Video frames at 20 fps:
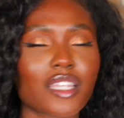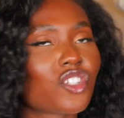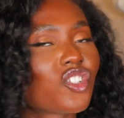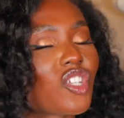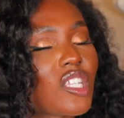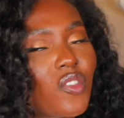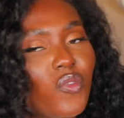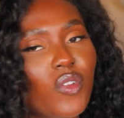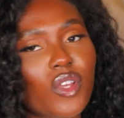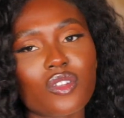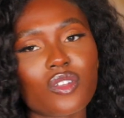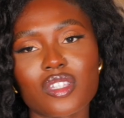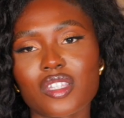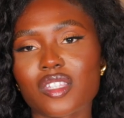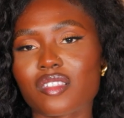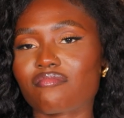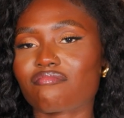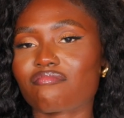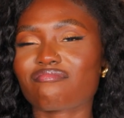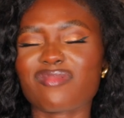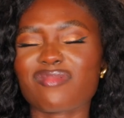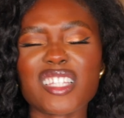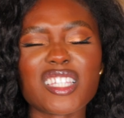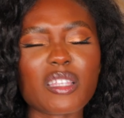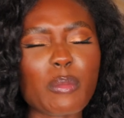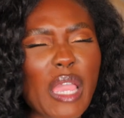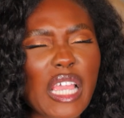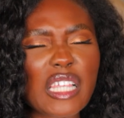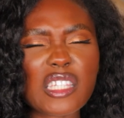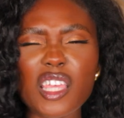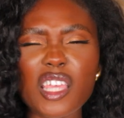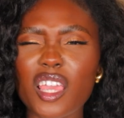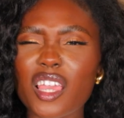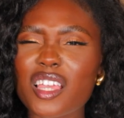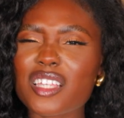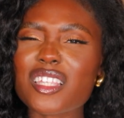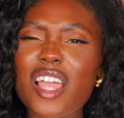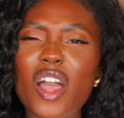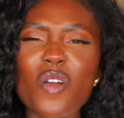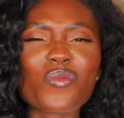It just feels, it's amazing.
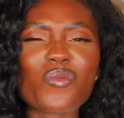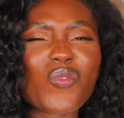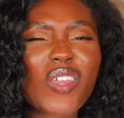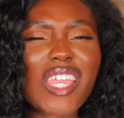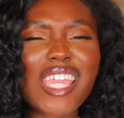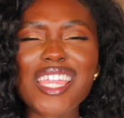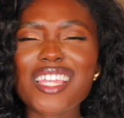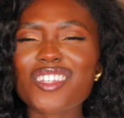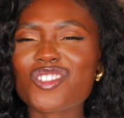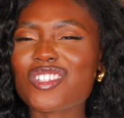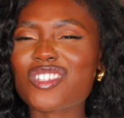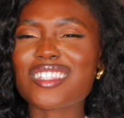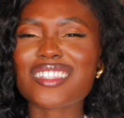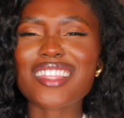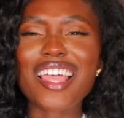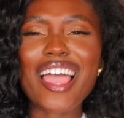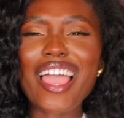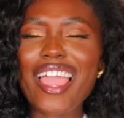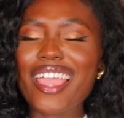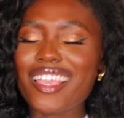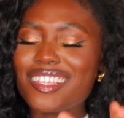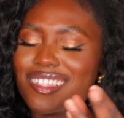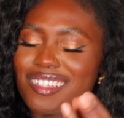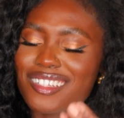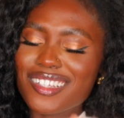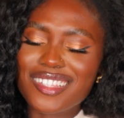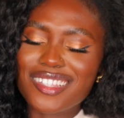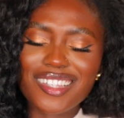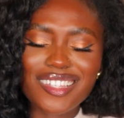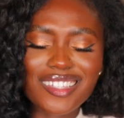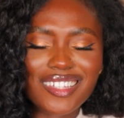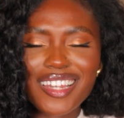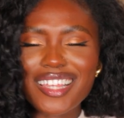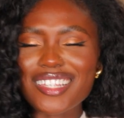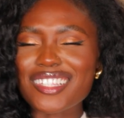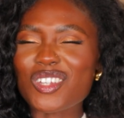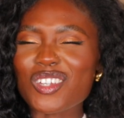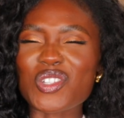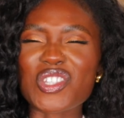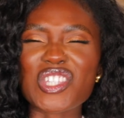It's comfy, it's just nice. It just does a
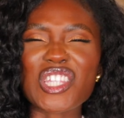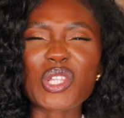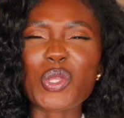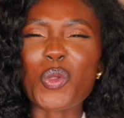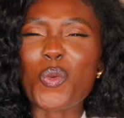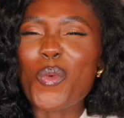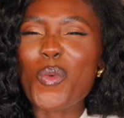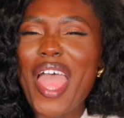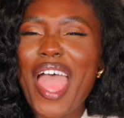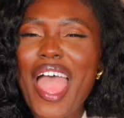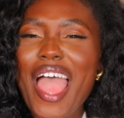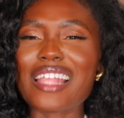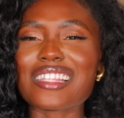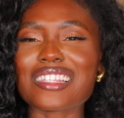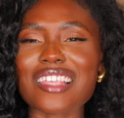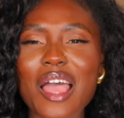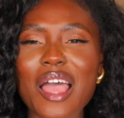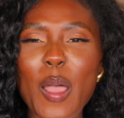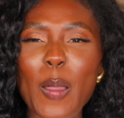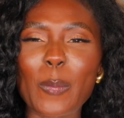nice little silhouette.